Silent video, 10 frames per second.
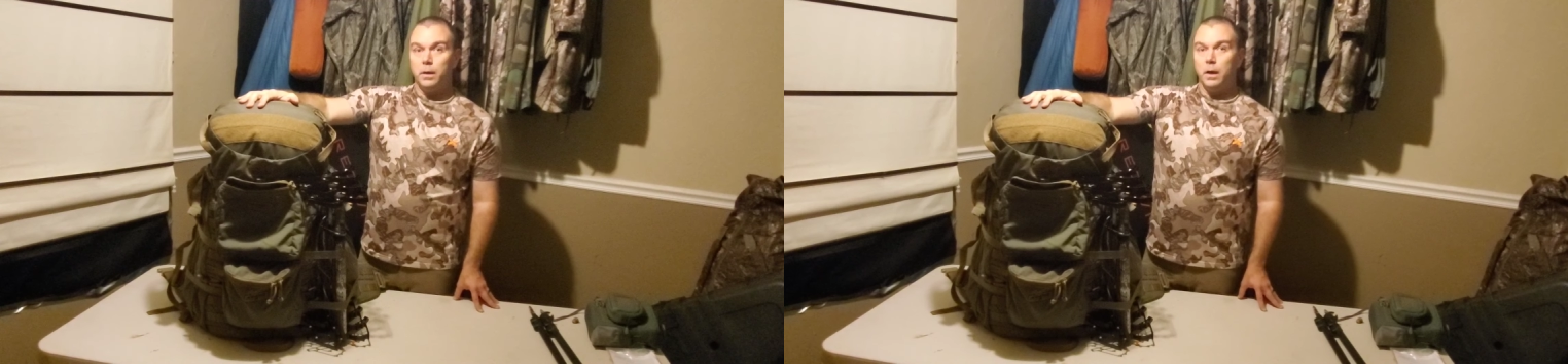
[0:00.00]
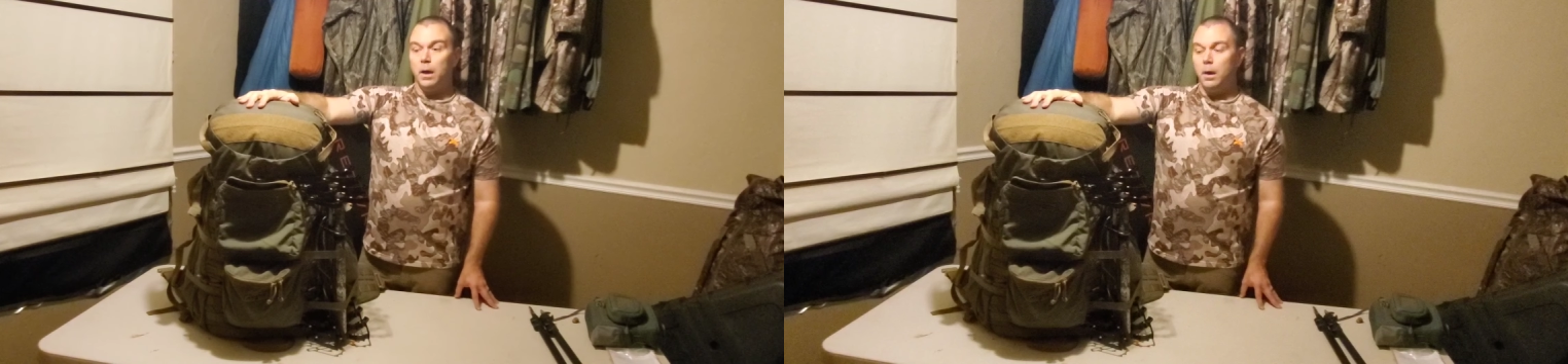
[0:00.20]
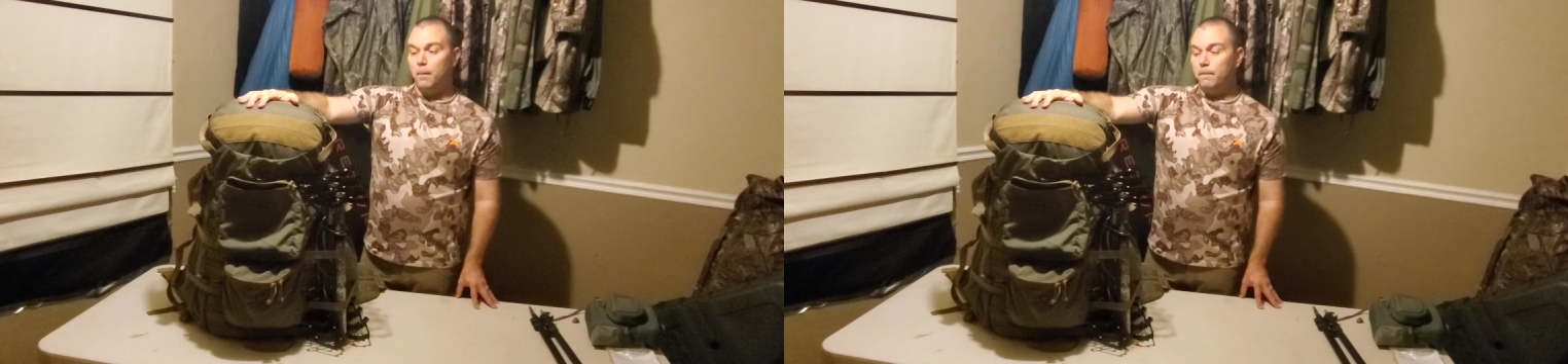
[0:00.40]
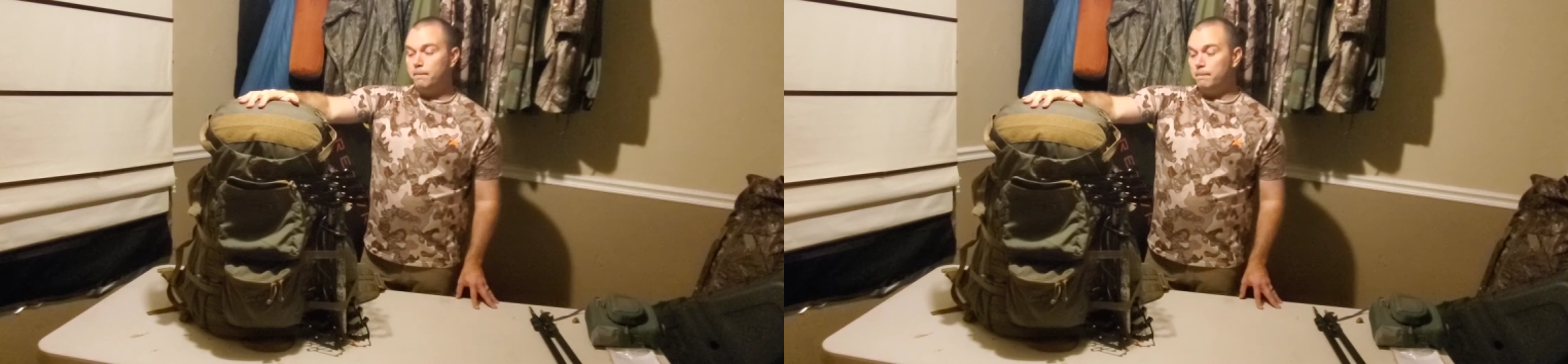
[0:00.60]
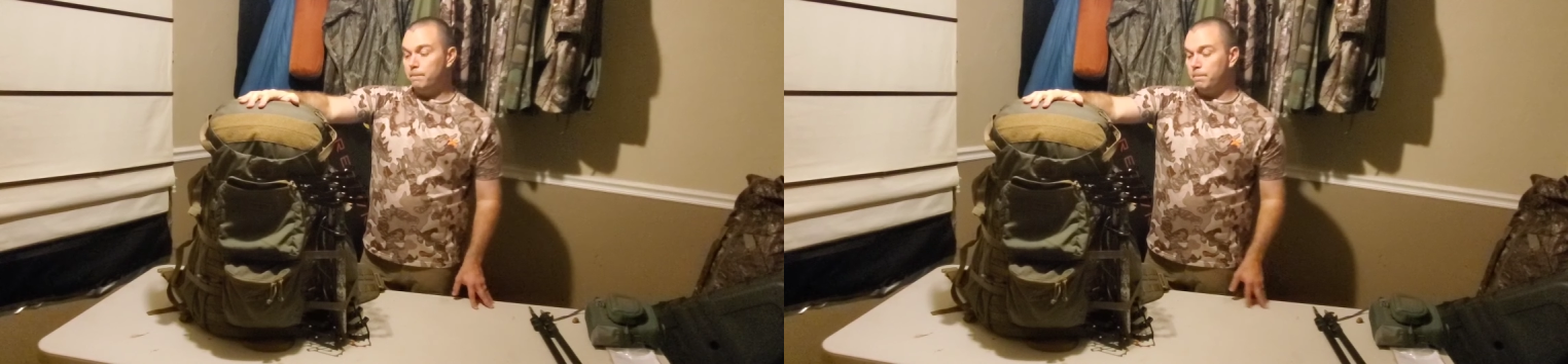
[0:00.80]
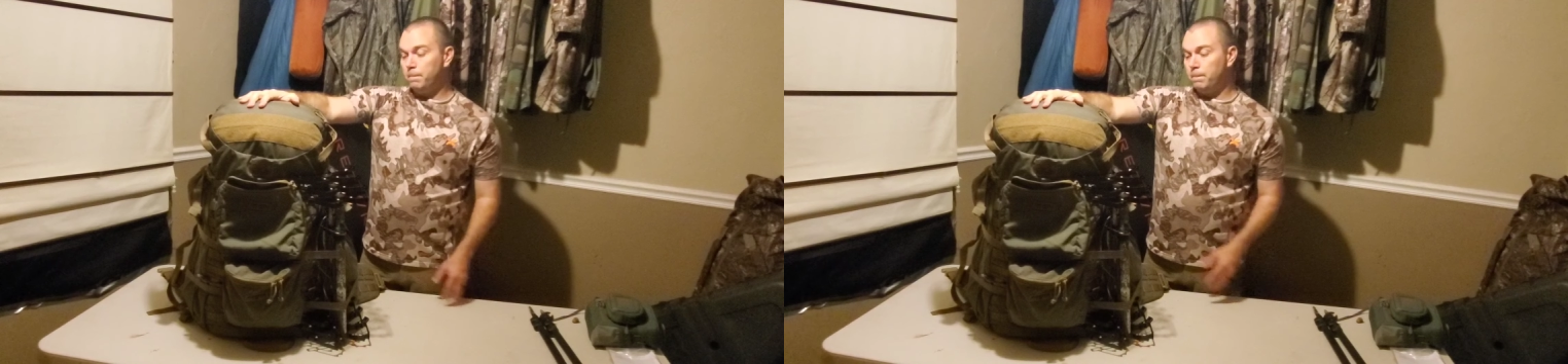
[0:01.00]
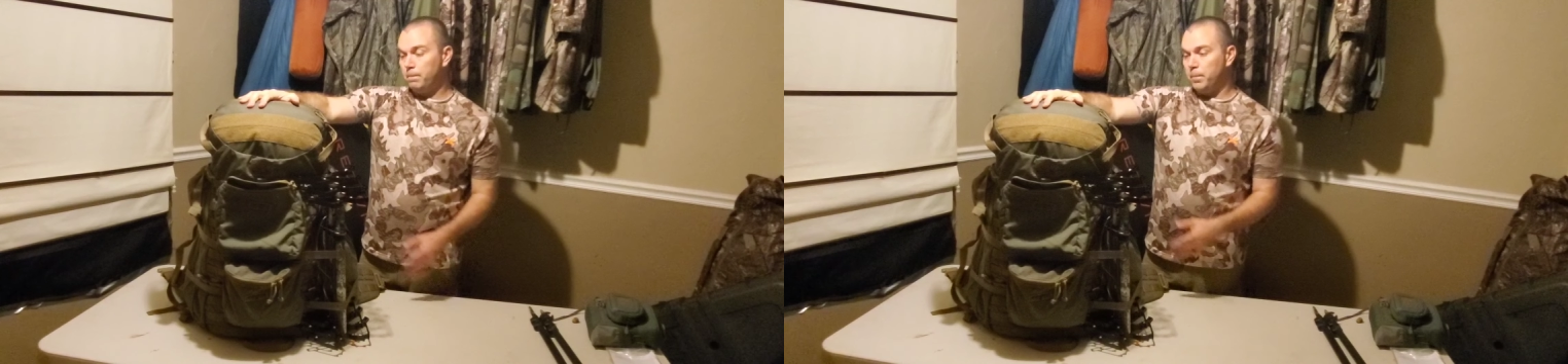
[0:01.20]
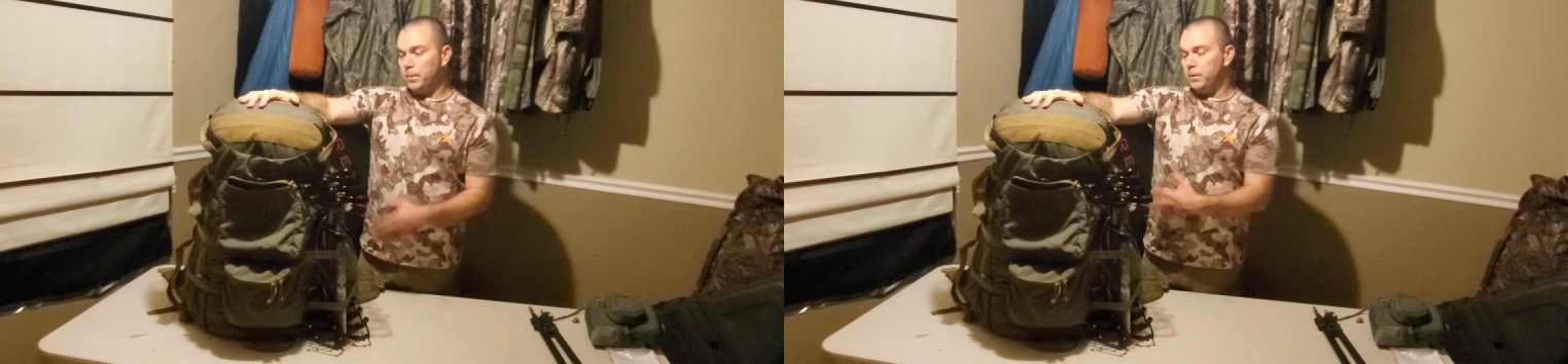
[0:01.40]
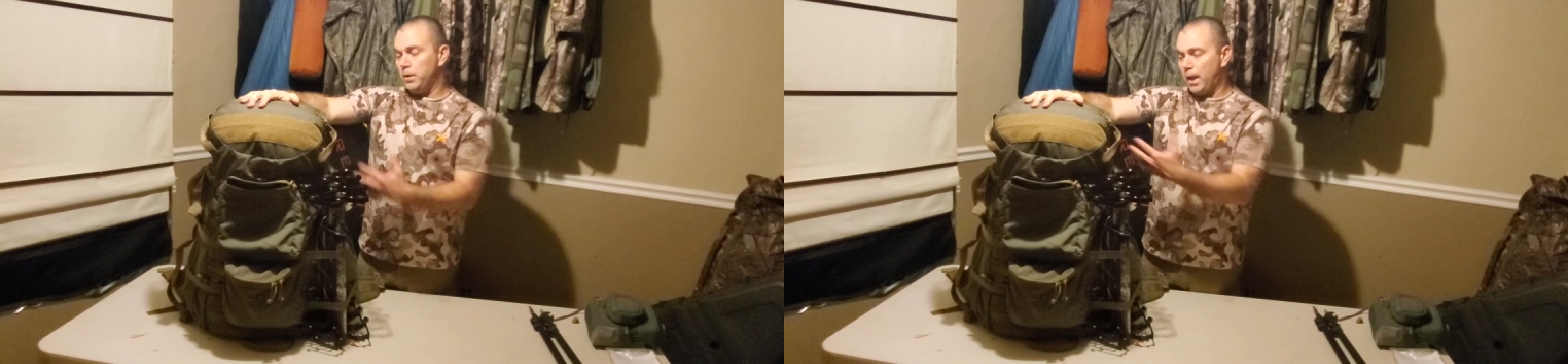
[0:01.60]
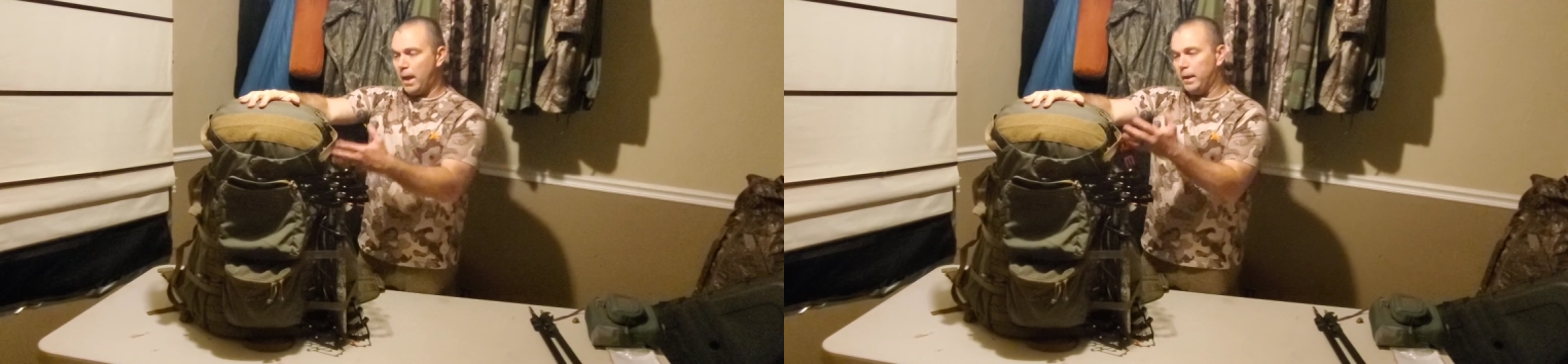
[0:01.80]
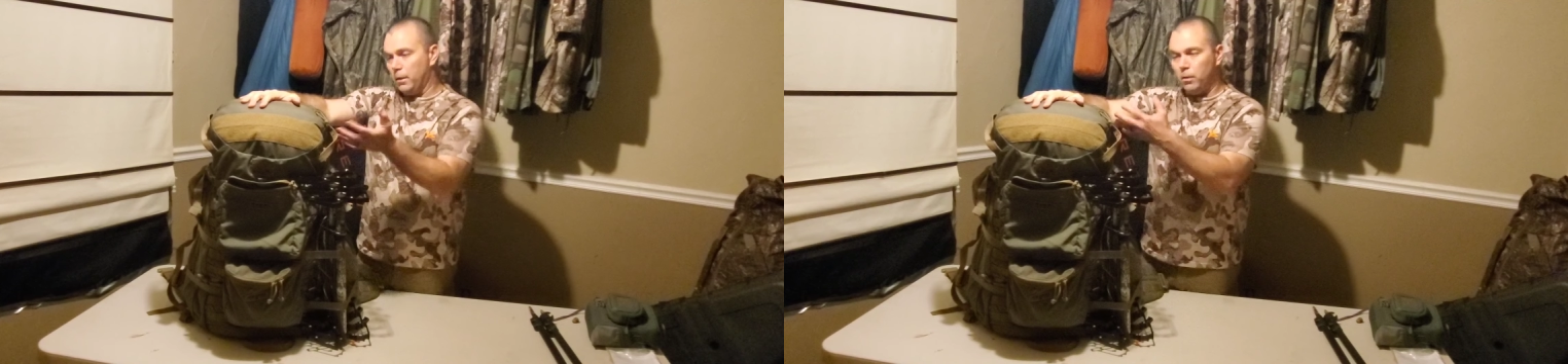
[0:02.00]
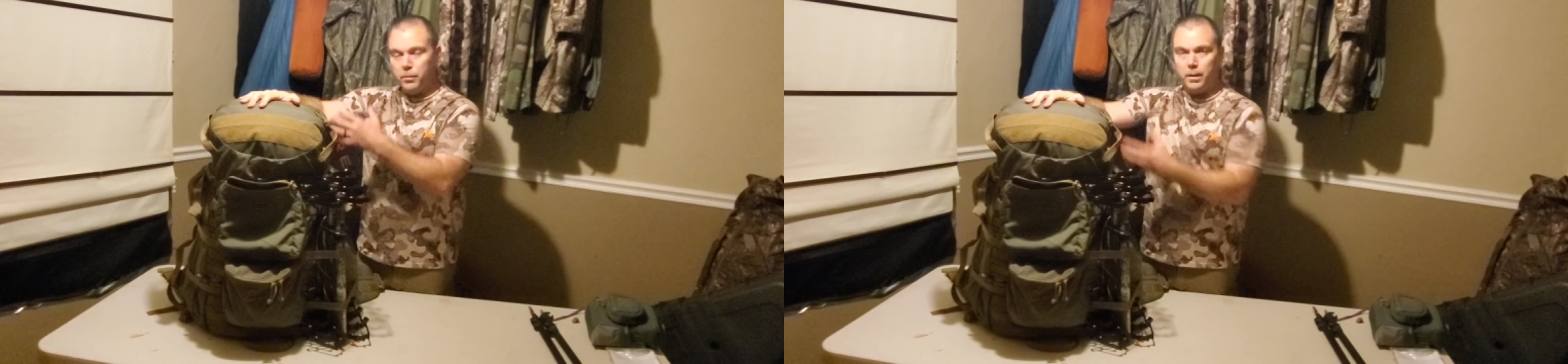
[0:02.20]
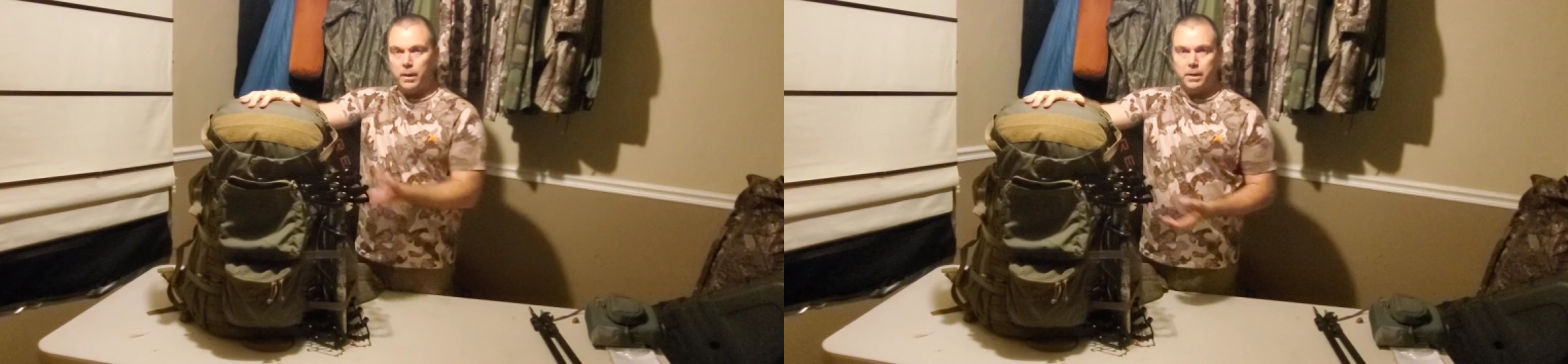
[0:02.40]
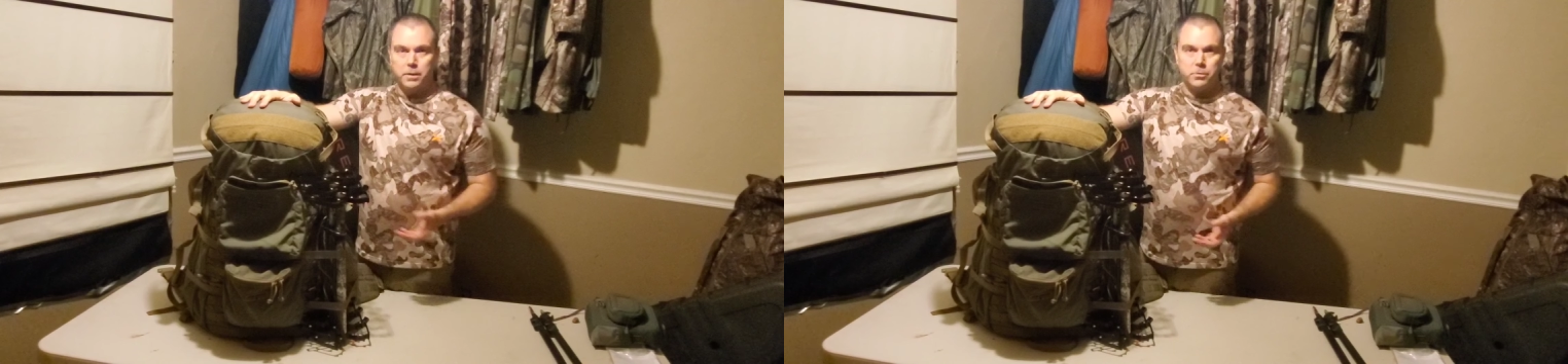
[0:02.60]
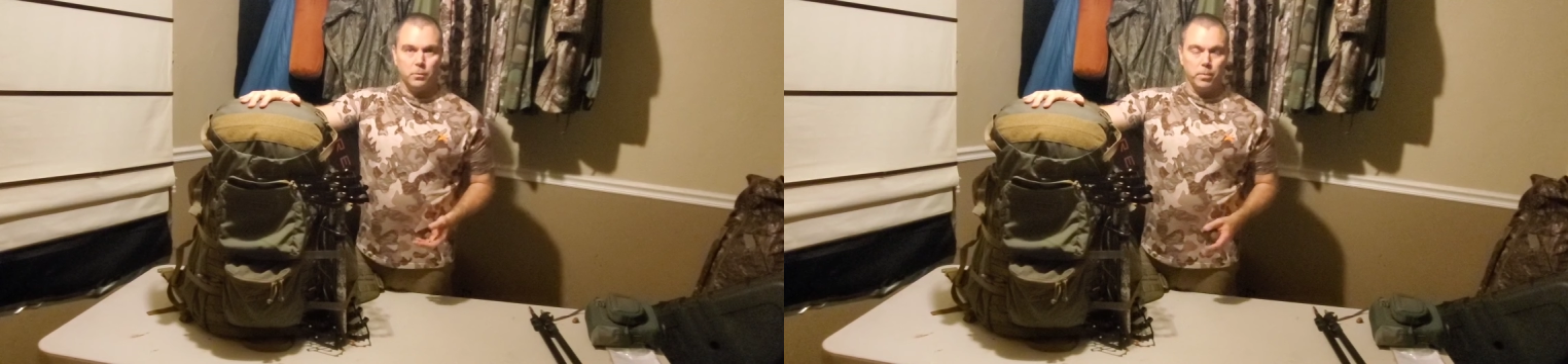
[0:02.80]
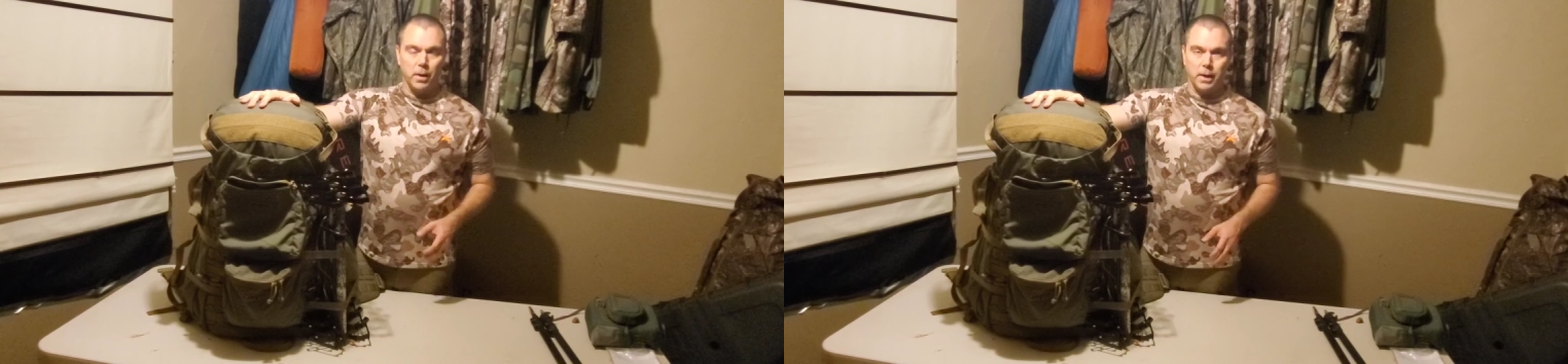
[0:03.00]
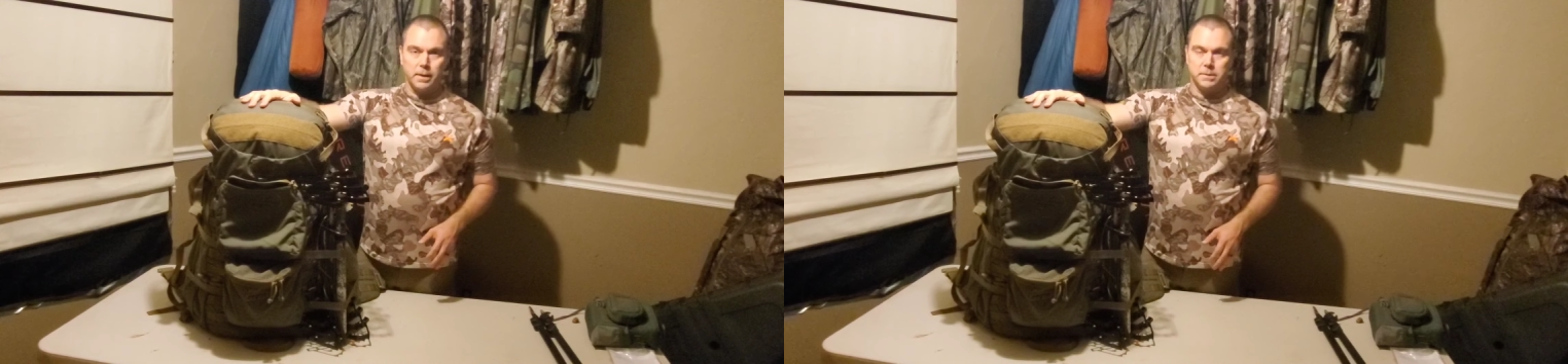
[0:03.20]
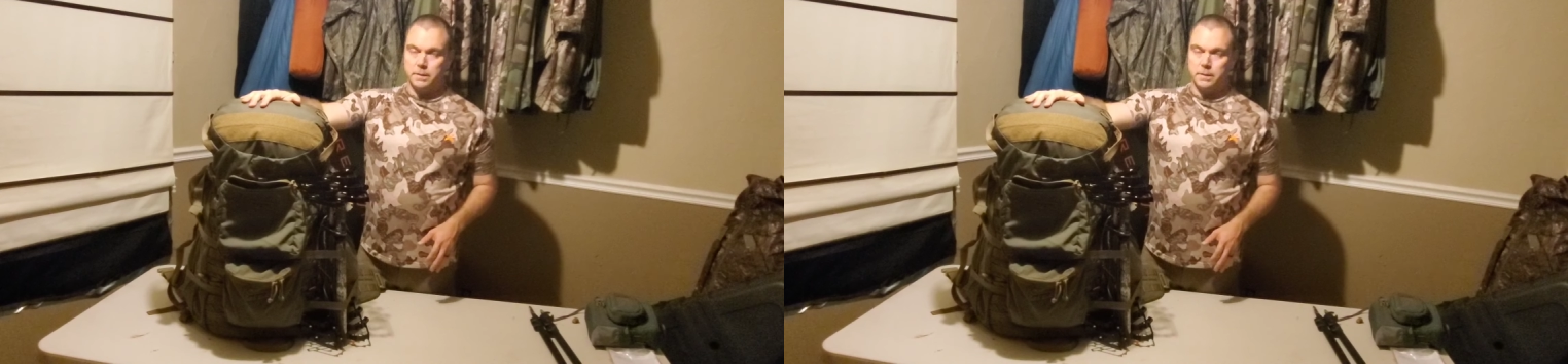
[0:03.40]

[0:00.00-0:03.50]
But then you add in all the additional pockets,